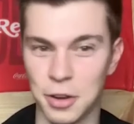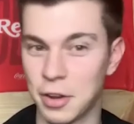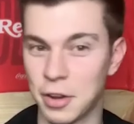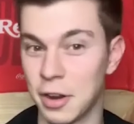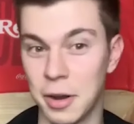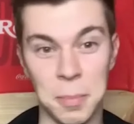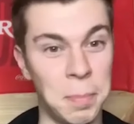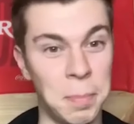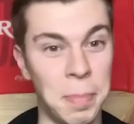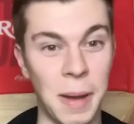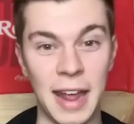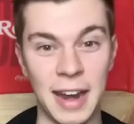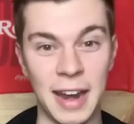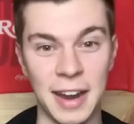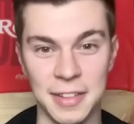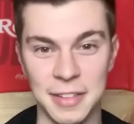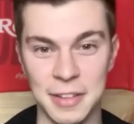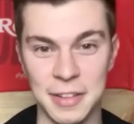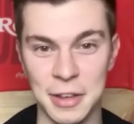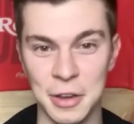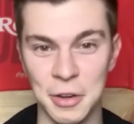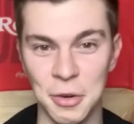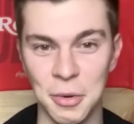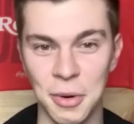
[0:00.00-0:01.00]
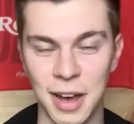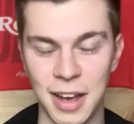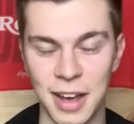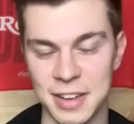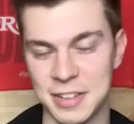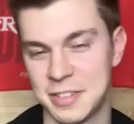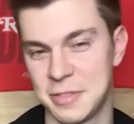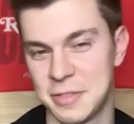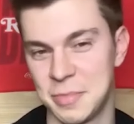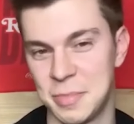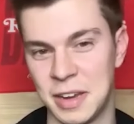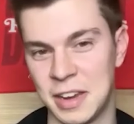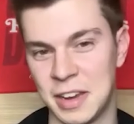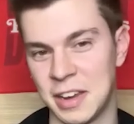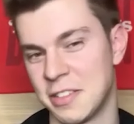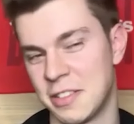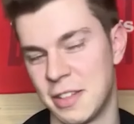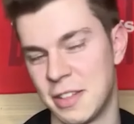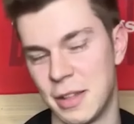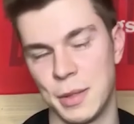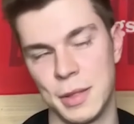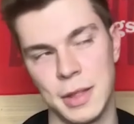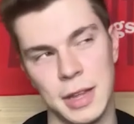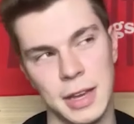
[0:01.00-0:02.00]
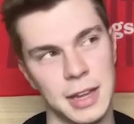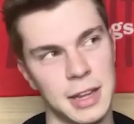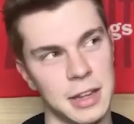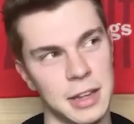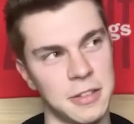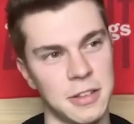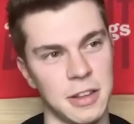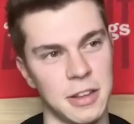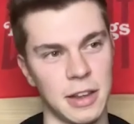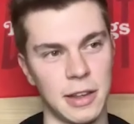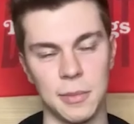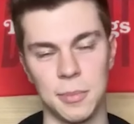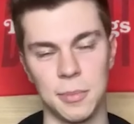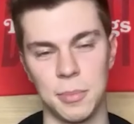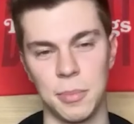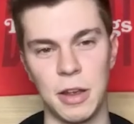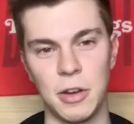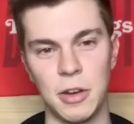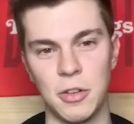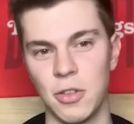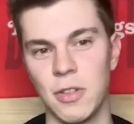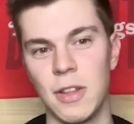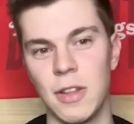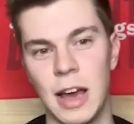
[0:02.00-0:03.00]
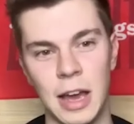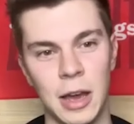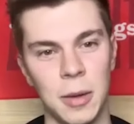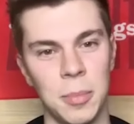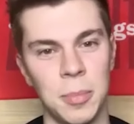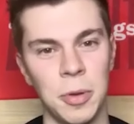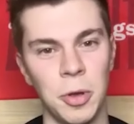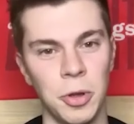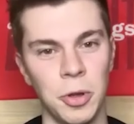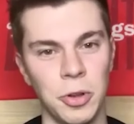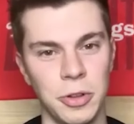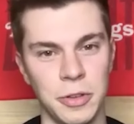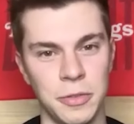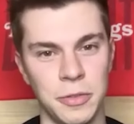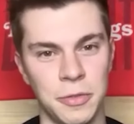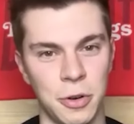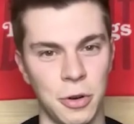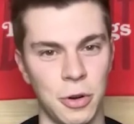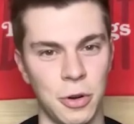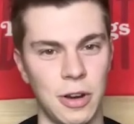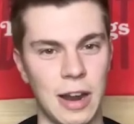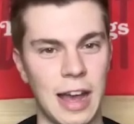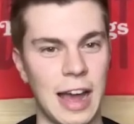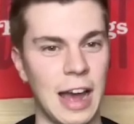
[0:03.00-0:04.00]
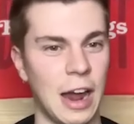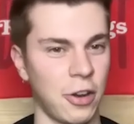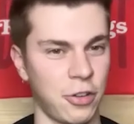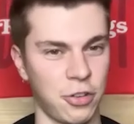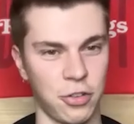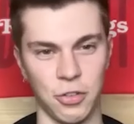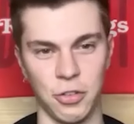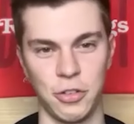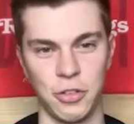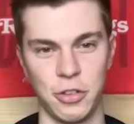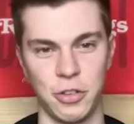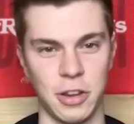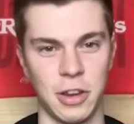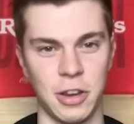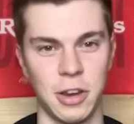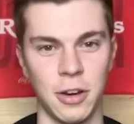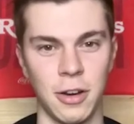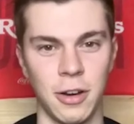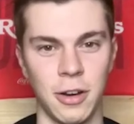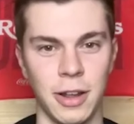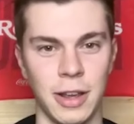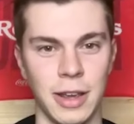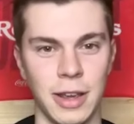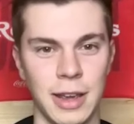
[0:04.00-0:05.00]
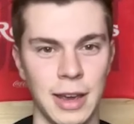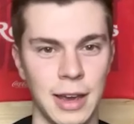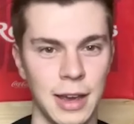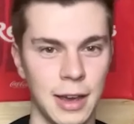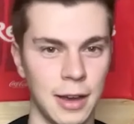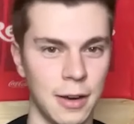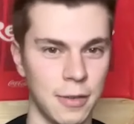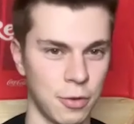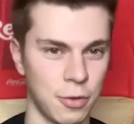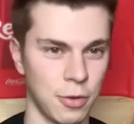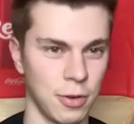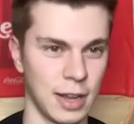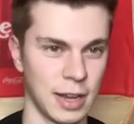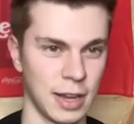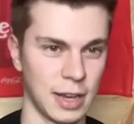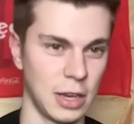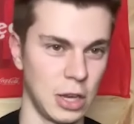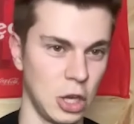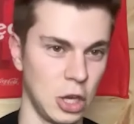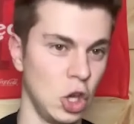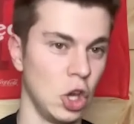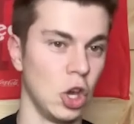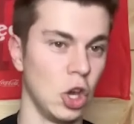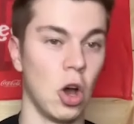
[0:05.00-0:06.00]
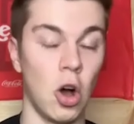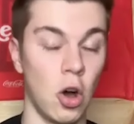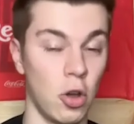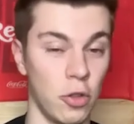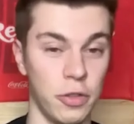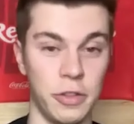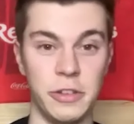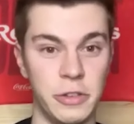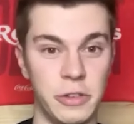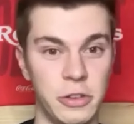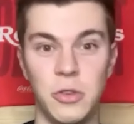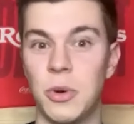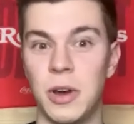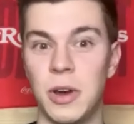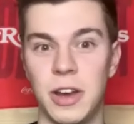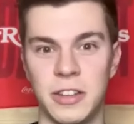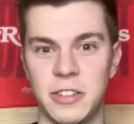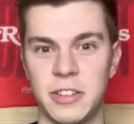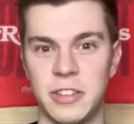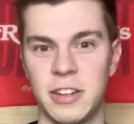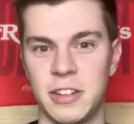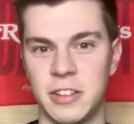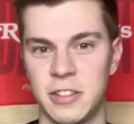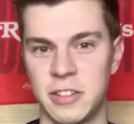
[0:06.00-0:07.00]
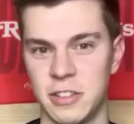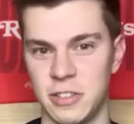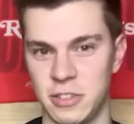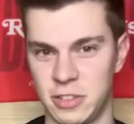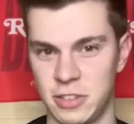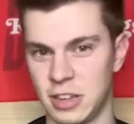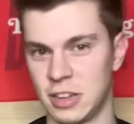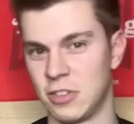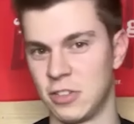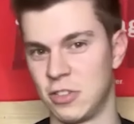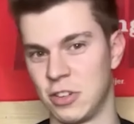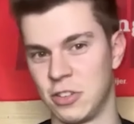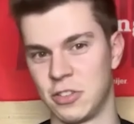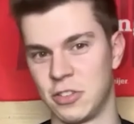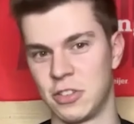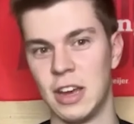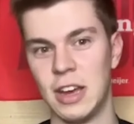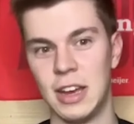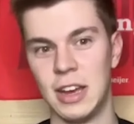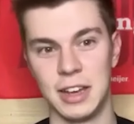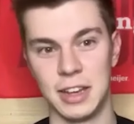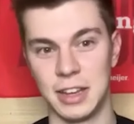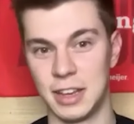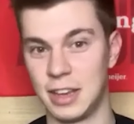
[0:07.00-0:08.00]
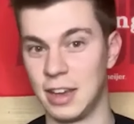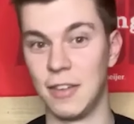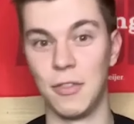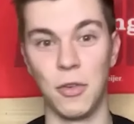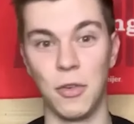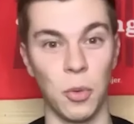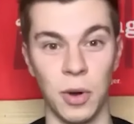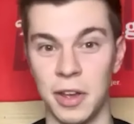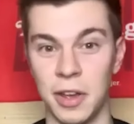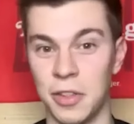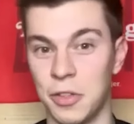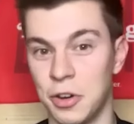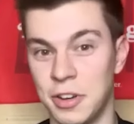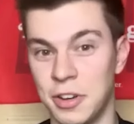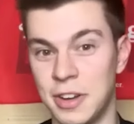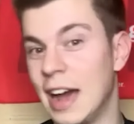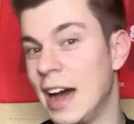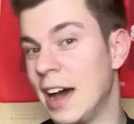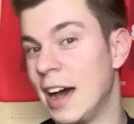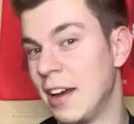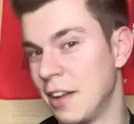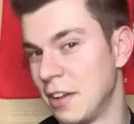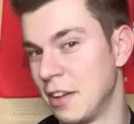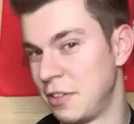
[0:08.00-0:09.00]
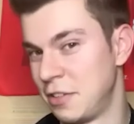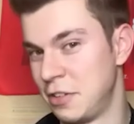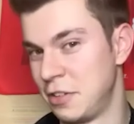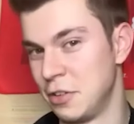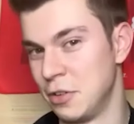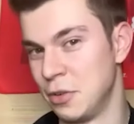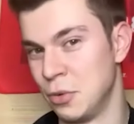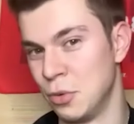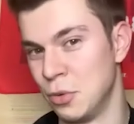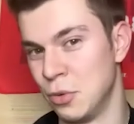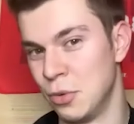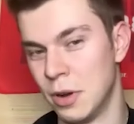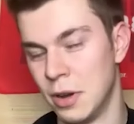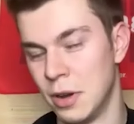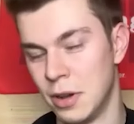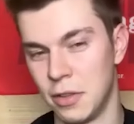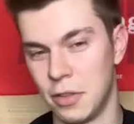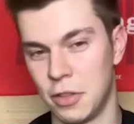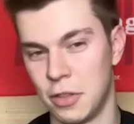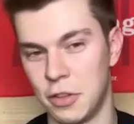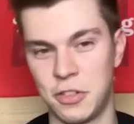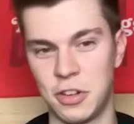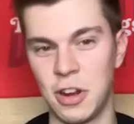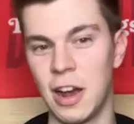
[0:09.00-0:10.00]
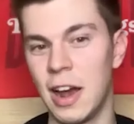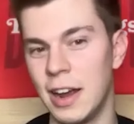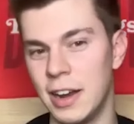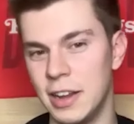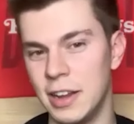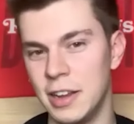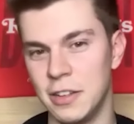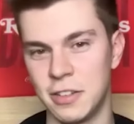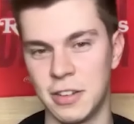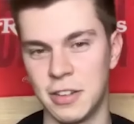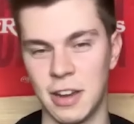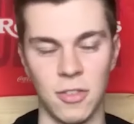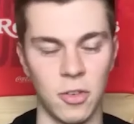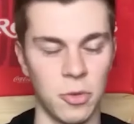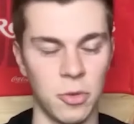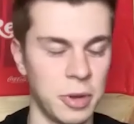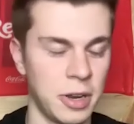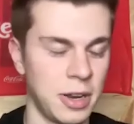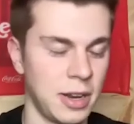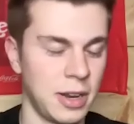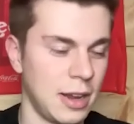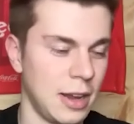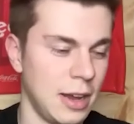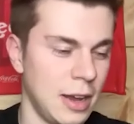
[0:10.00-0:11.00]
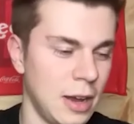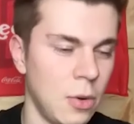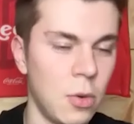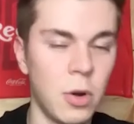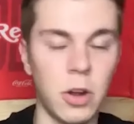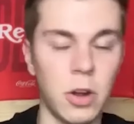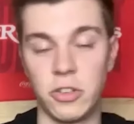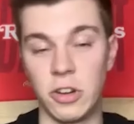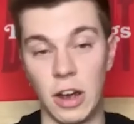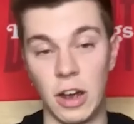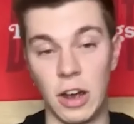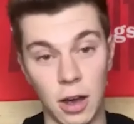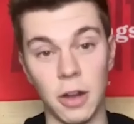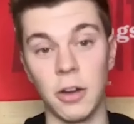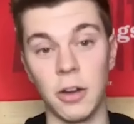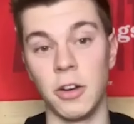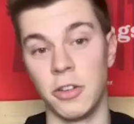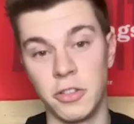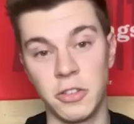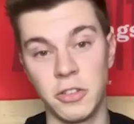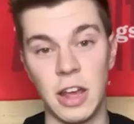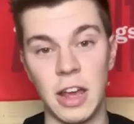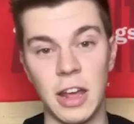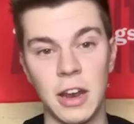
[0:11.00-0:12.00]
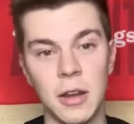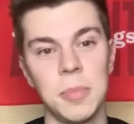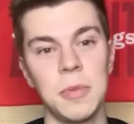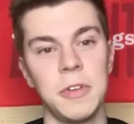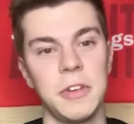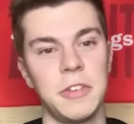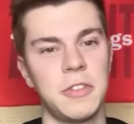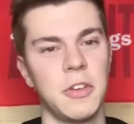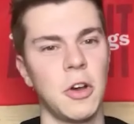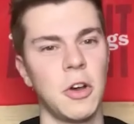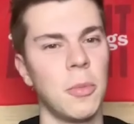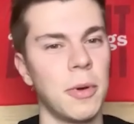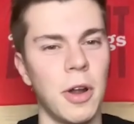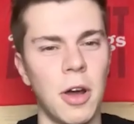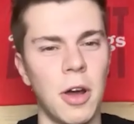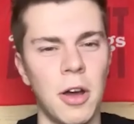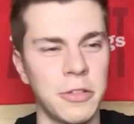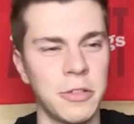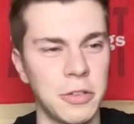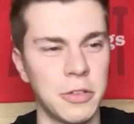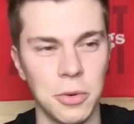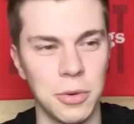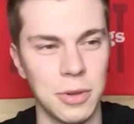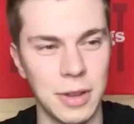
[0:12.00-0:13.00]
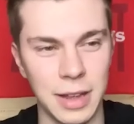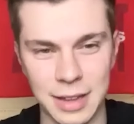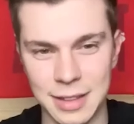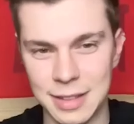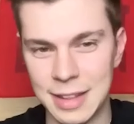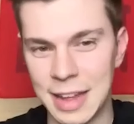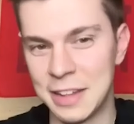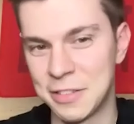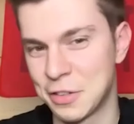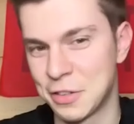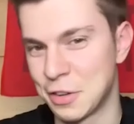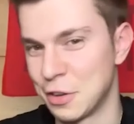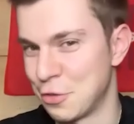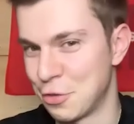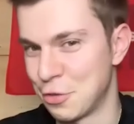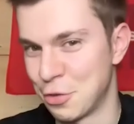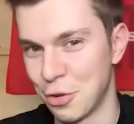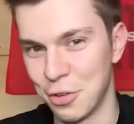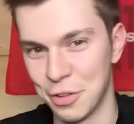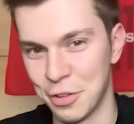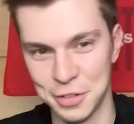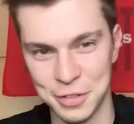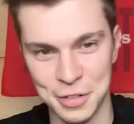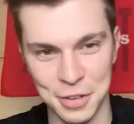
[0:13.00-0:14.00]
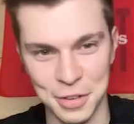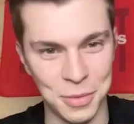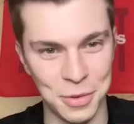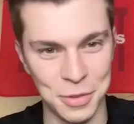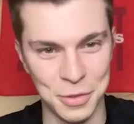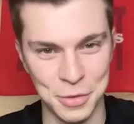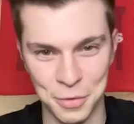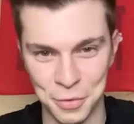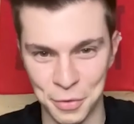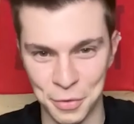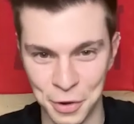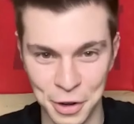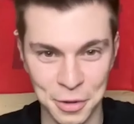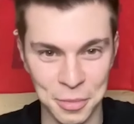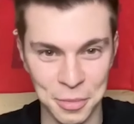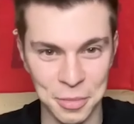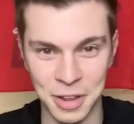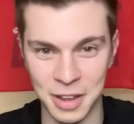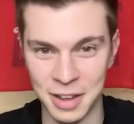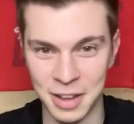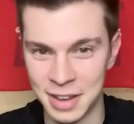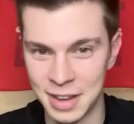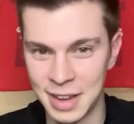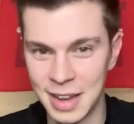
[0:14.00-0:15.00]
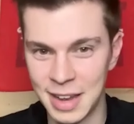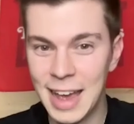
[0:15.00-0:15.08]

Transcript: they're gonna ban it in the U S because they think it's, like, a major liability for national security for, like, all these U S citizens to just give away their data to the Chinese government. Which, understandably so, but also, like, that's controlling someone's freedom to